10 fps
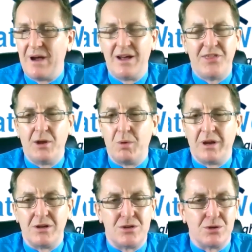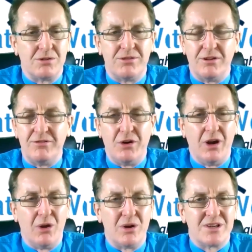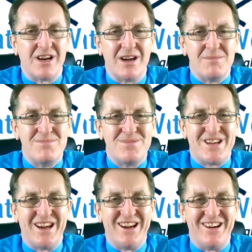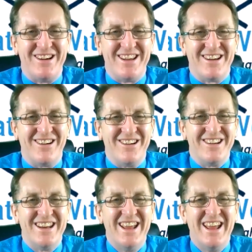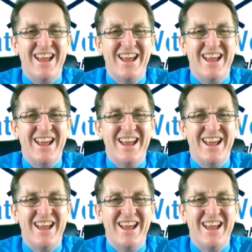I think we could talk for a very long time, Tony, on